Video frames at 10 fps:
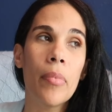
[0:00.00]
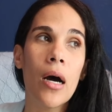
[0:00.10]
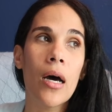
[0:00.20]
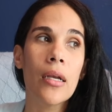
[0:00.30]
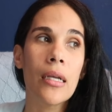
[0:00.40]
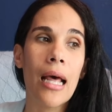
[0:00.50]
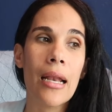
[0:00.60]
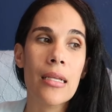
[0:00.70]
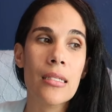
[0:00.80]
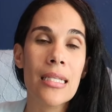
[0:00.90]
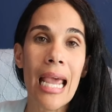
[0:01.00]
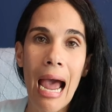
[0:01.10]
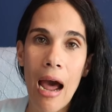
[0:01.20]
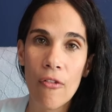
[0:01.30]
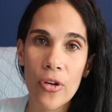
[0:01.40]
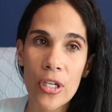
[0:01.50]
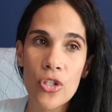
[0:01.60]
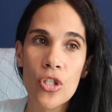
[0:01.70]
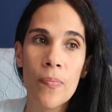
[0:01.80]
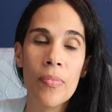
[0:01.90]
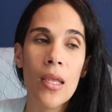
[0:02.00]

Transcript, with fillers: But that is the average